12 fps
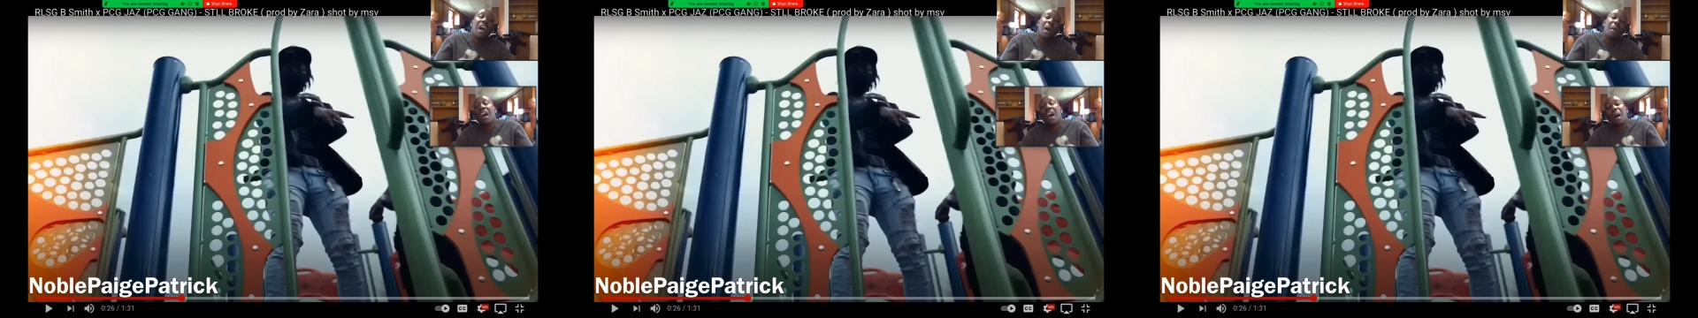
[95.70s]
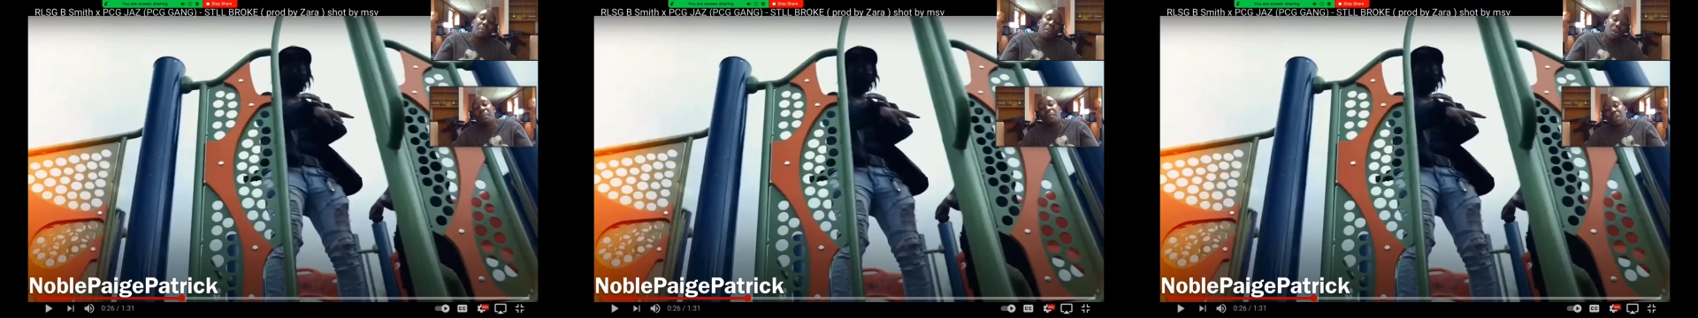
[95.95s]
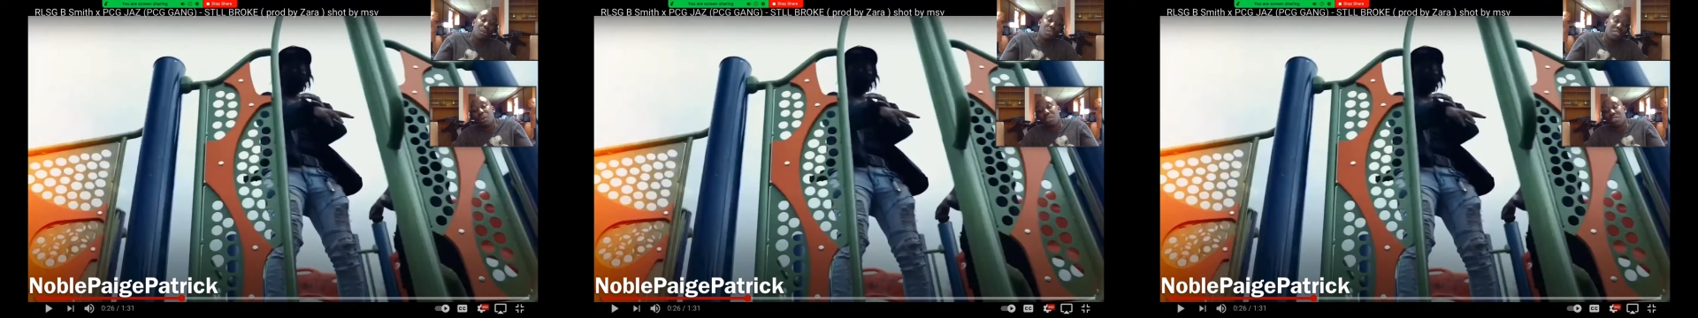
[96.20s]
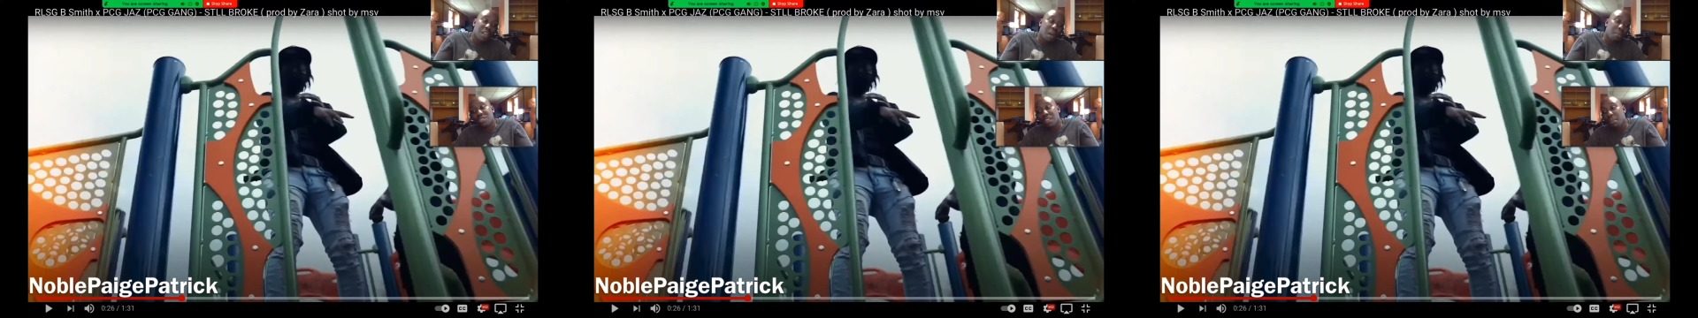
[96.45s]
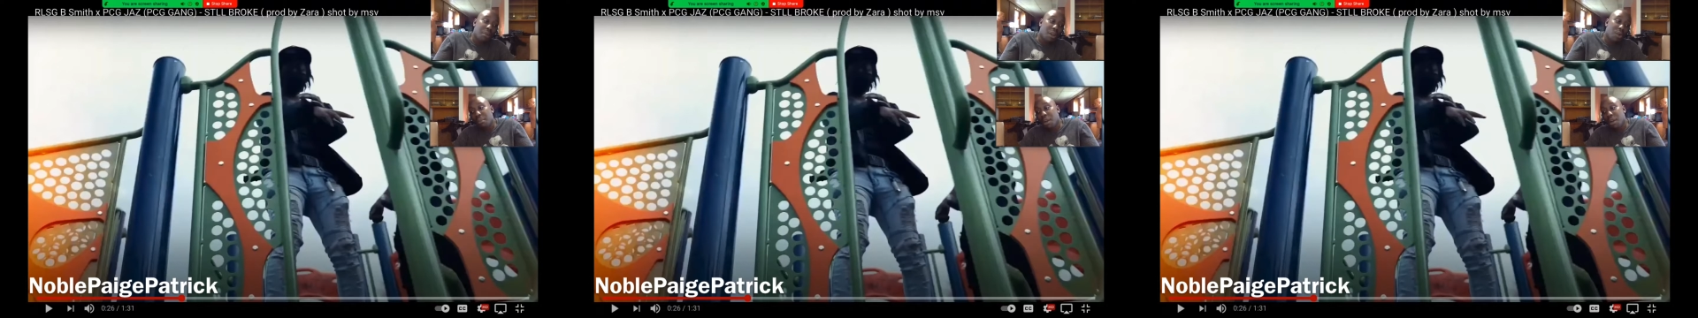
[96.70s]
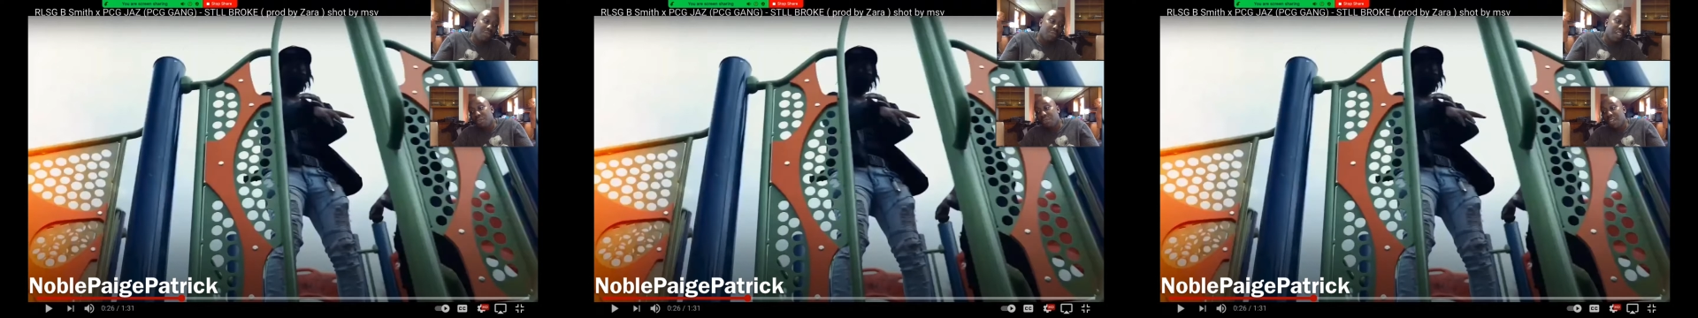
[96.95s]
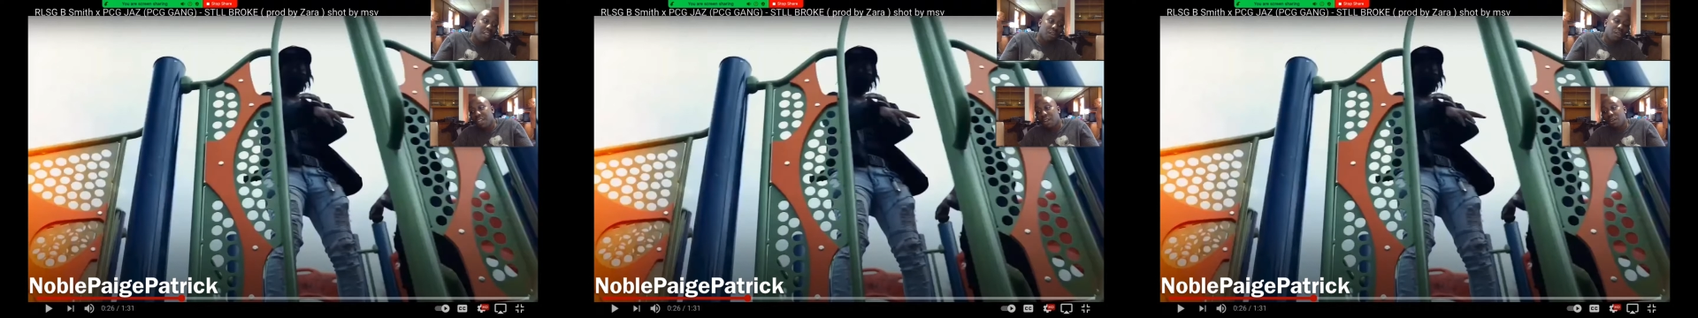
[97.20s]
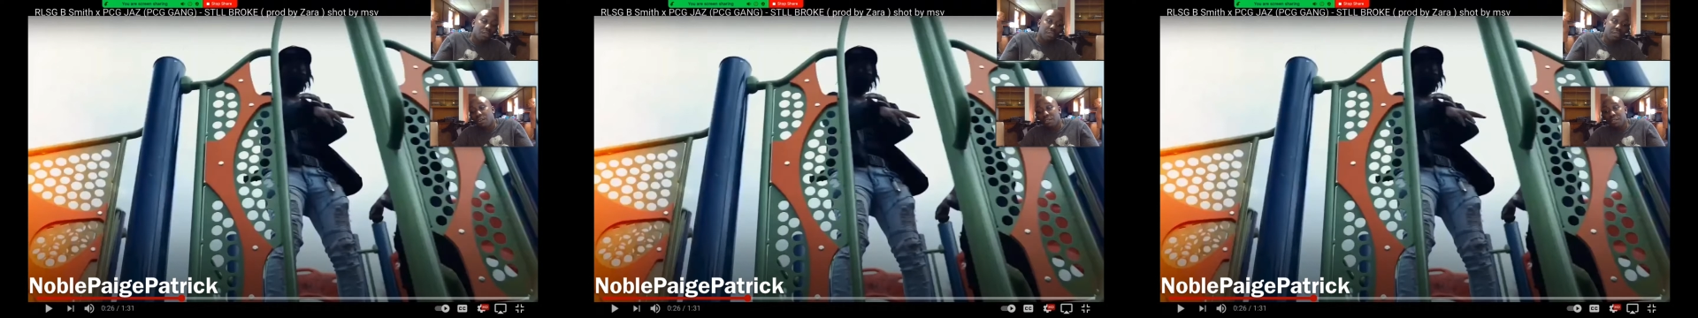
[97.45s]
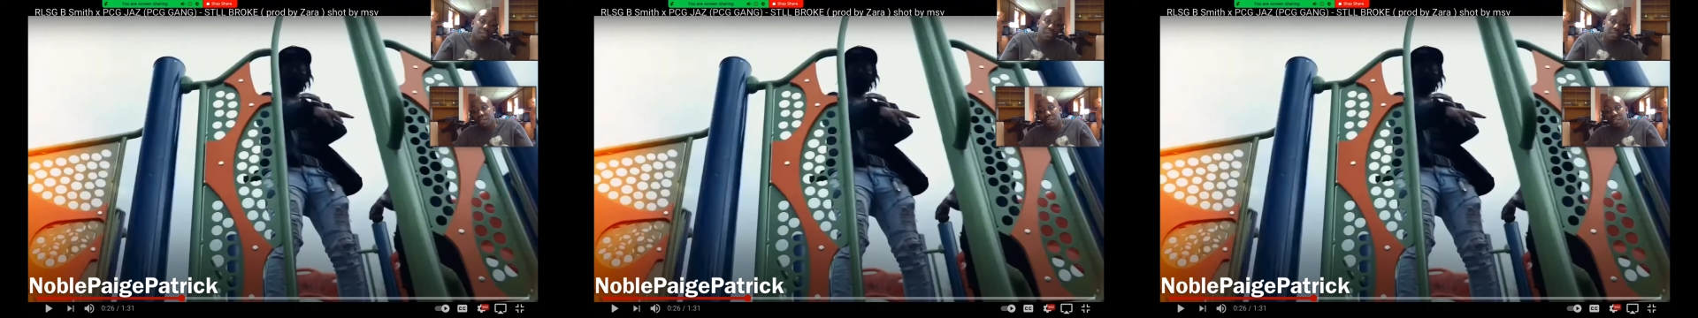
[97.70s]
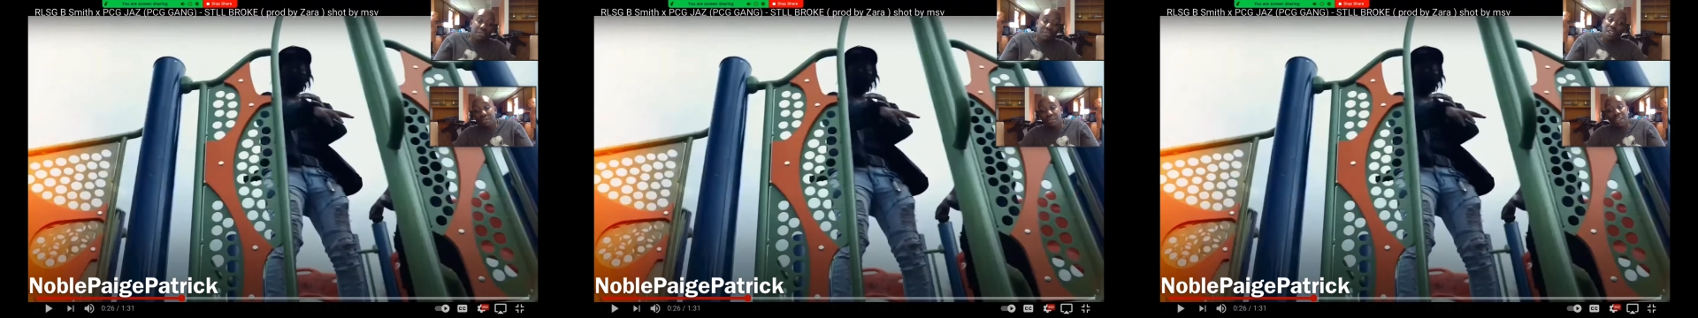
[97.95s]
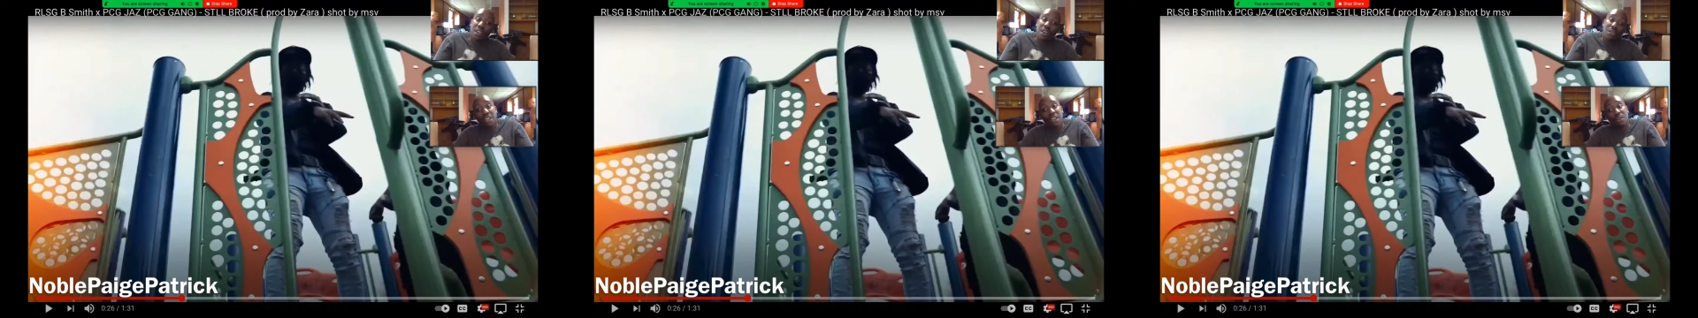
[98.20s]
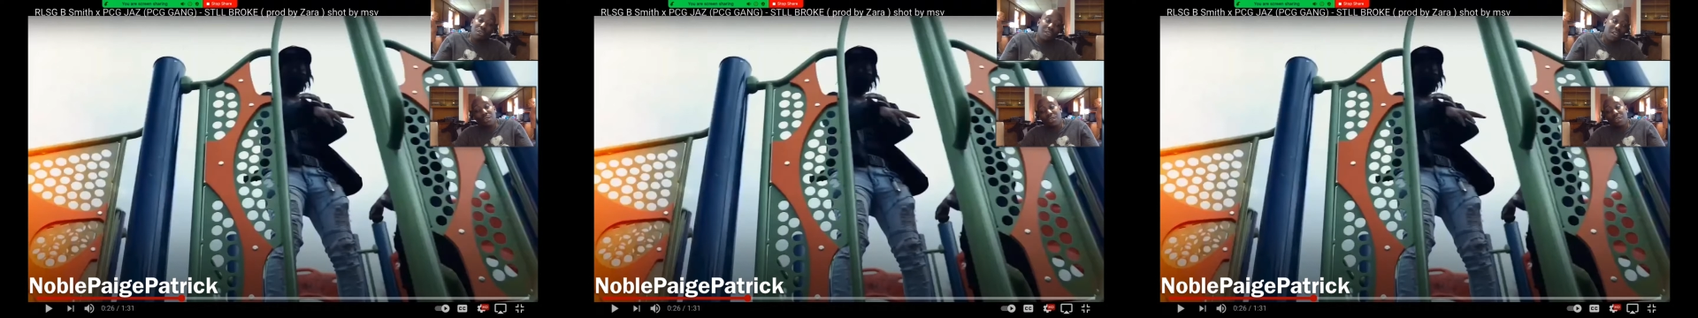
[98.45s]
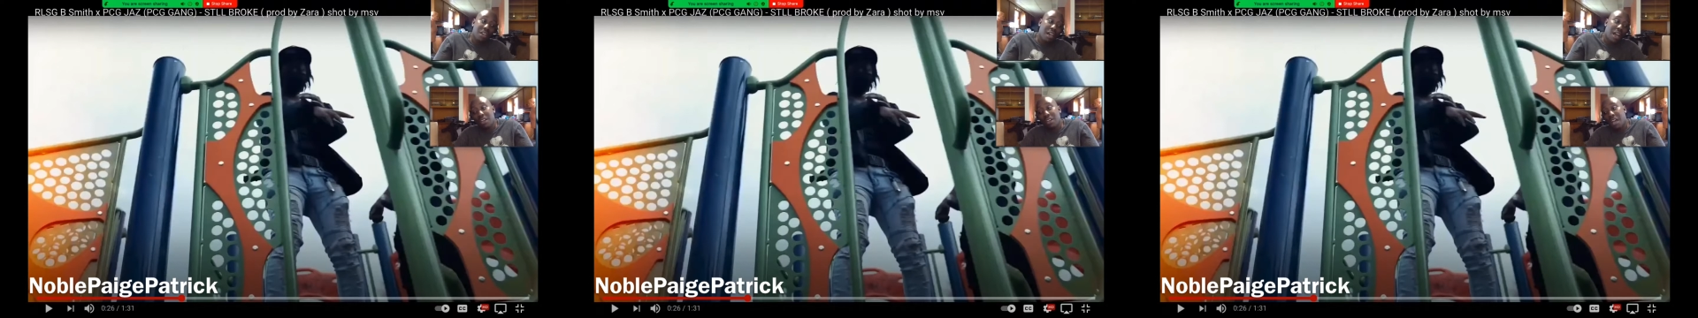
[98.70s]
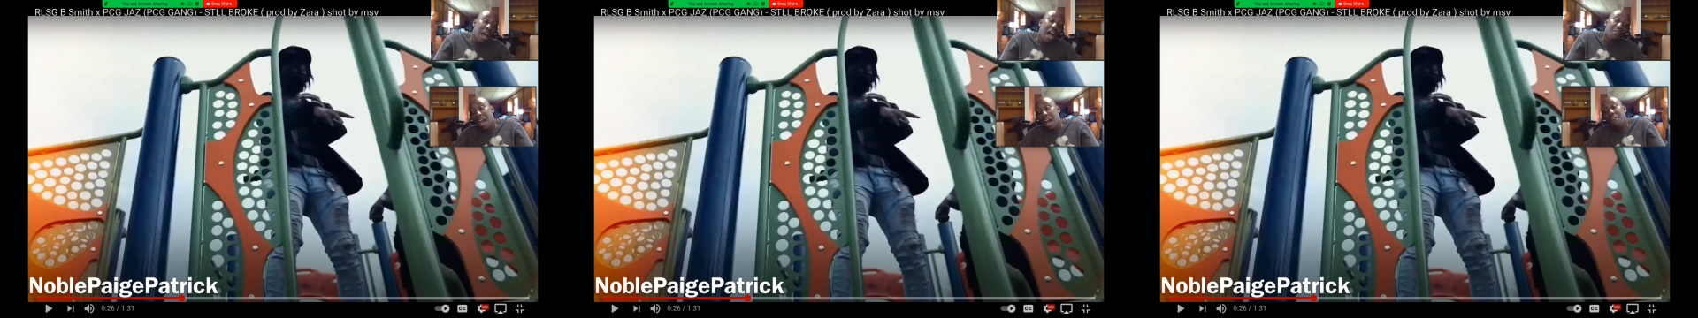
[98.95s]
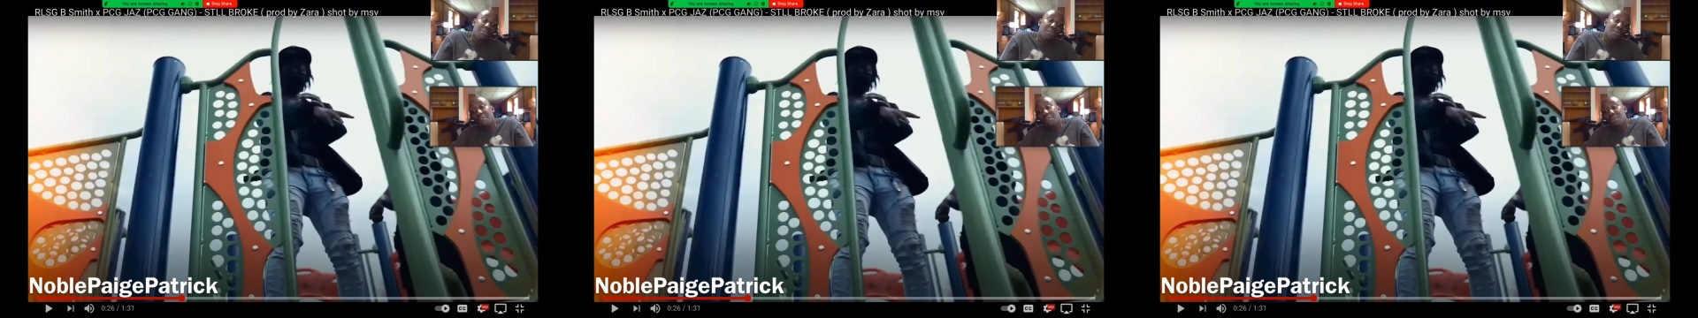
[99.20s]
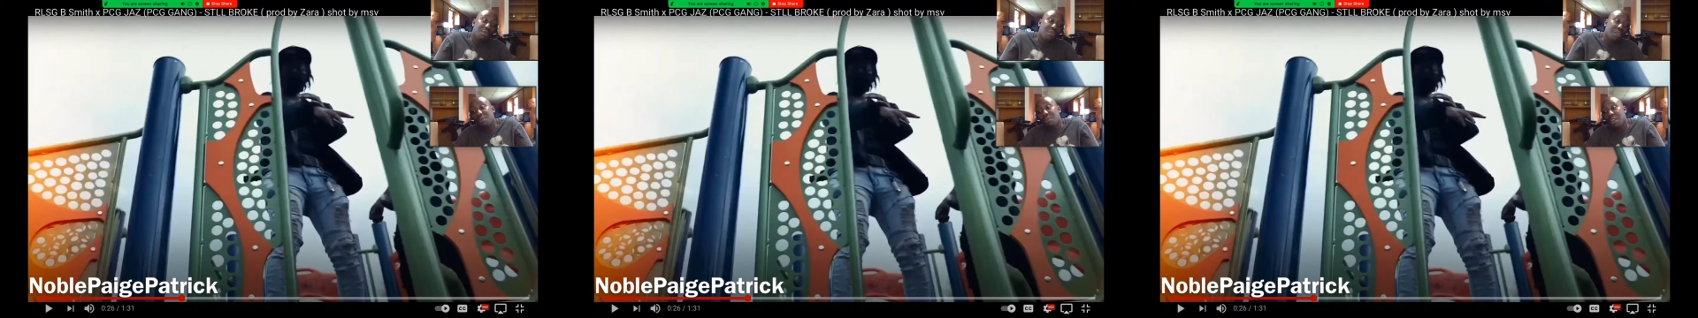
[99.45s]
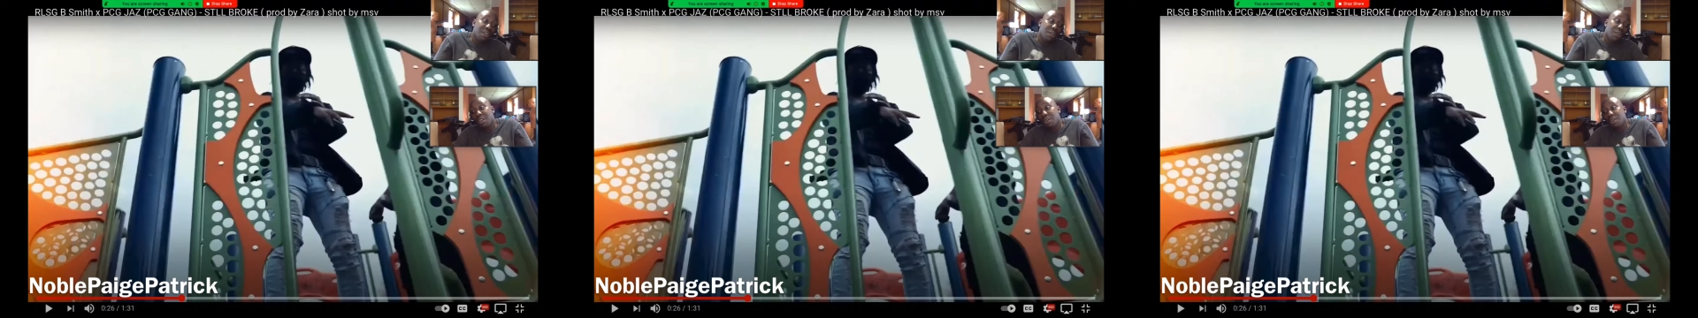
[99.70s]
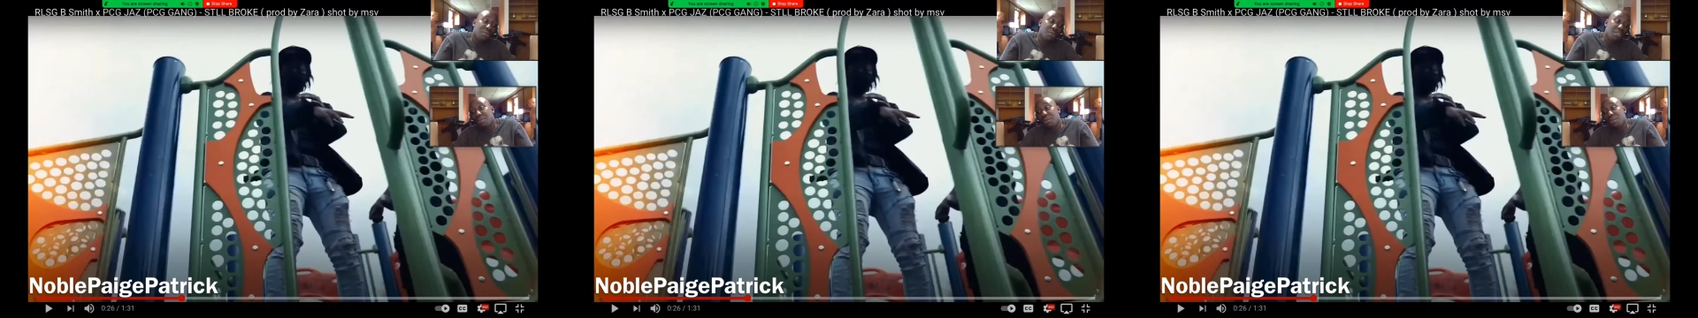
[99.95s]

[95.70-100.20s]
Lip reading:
Nobody's mouth can be seen.